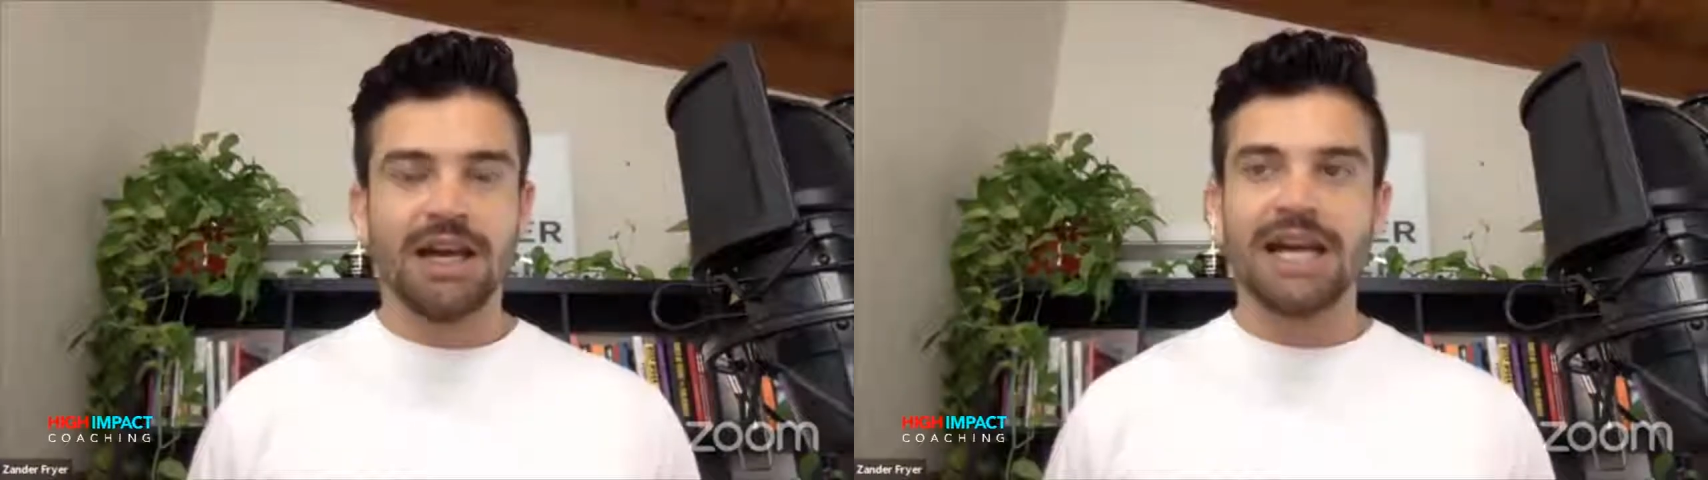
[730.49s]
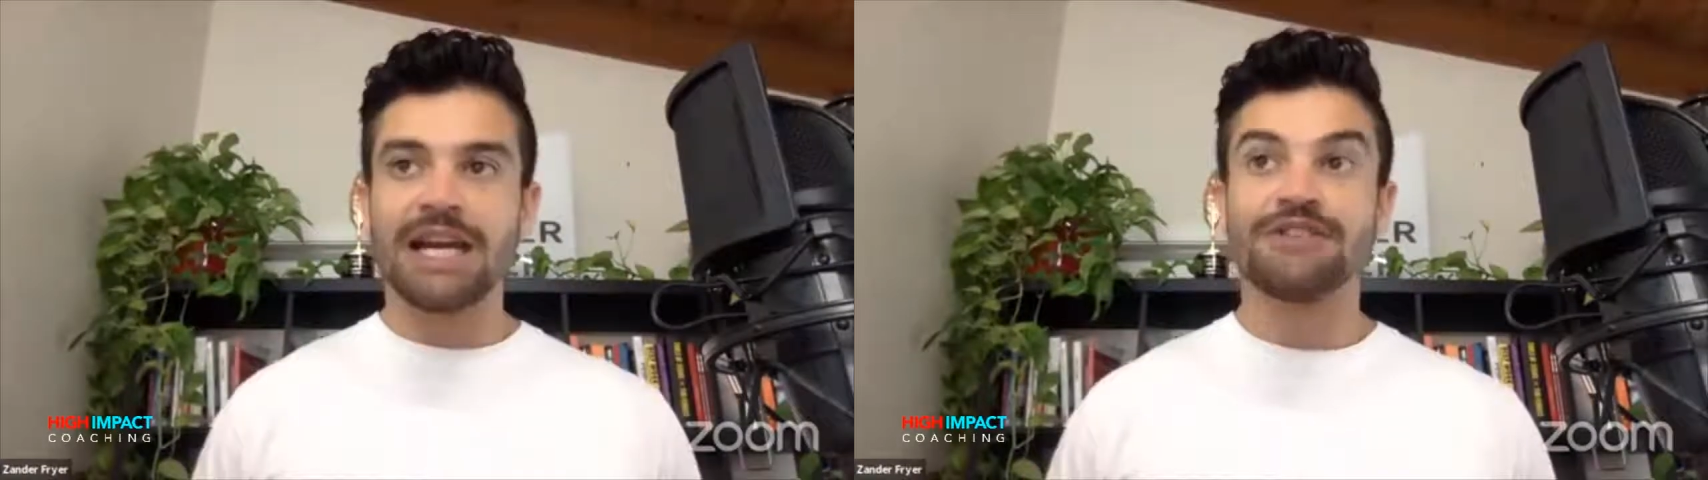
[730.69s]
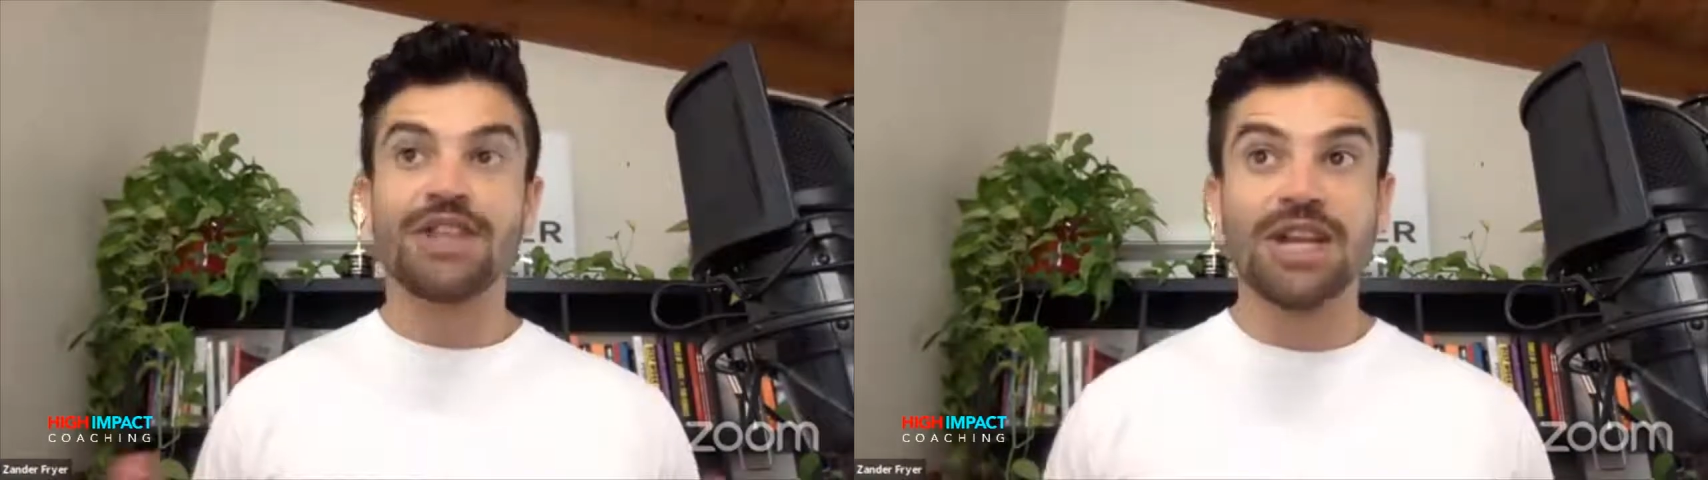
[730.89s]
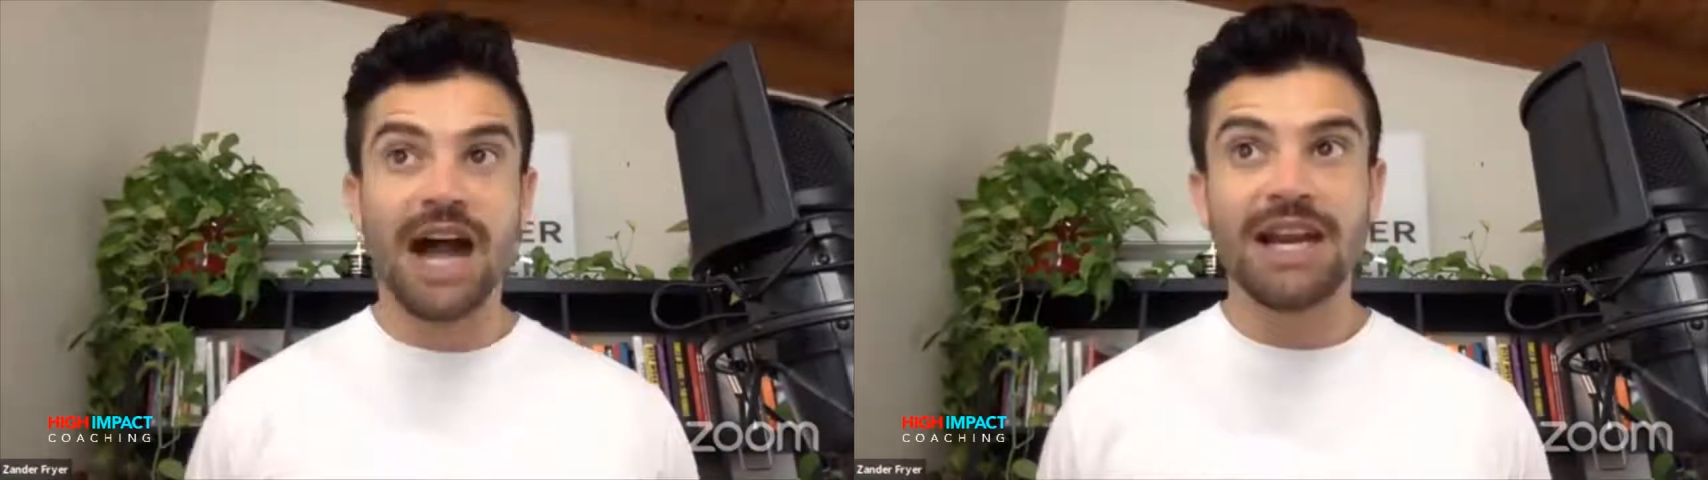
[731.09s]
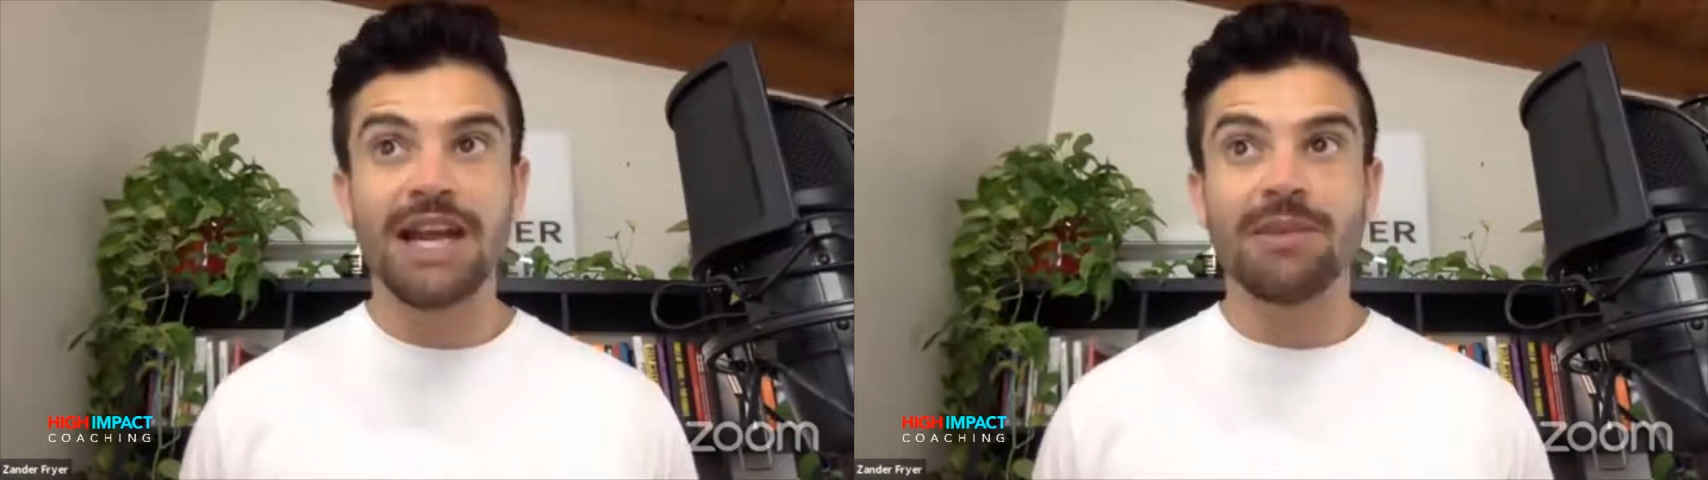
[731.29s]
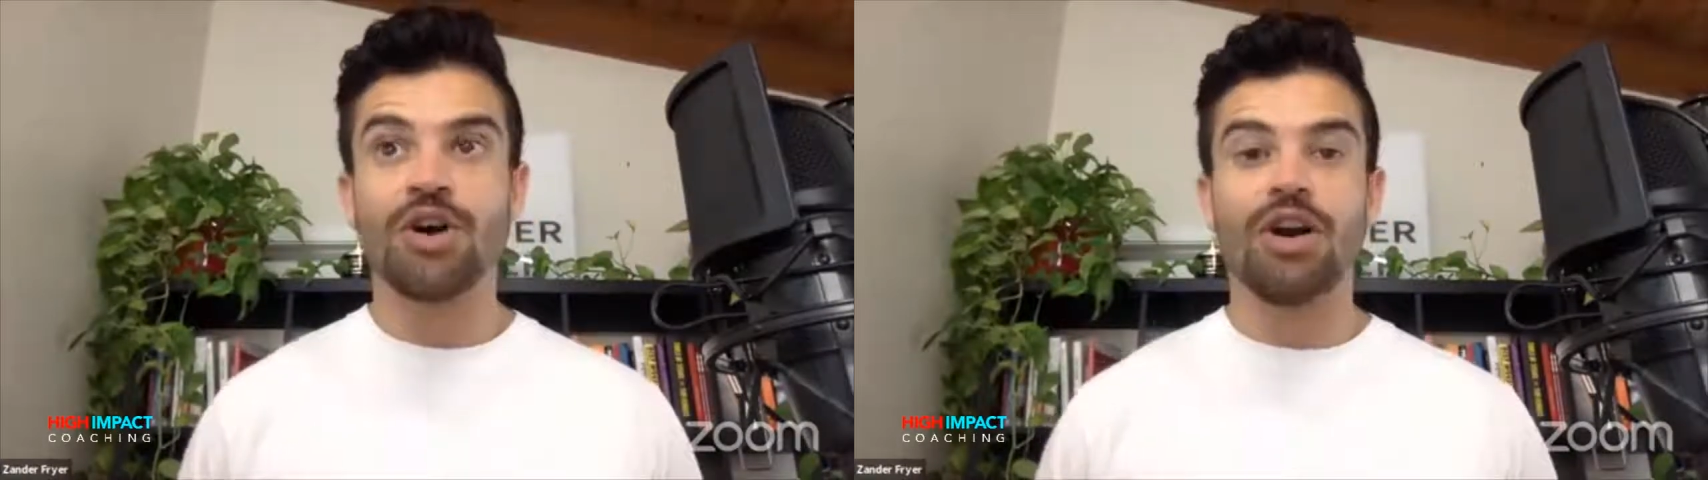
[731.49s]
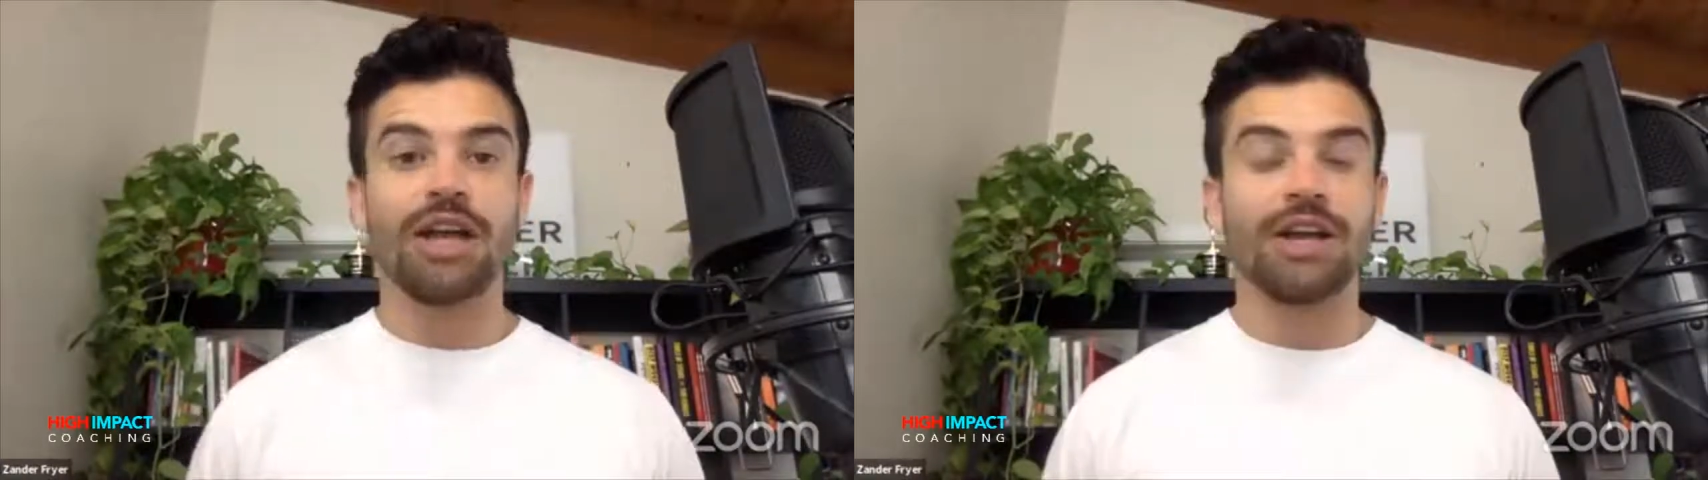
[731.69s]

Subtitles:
And after the 9 a.m. call,